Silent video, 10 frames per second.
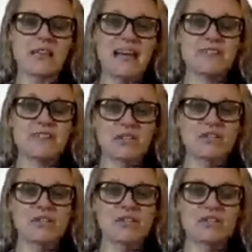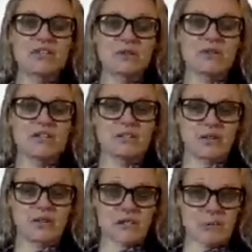I'd urge you to do it as
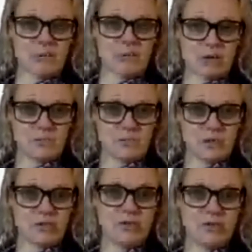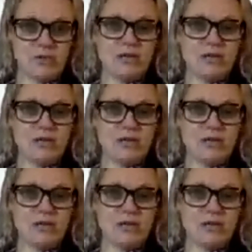soon as possible.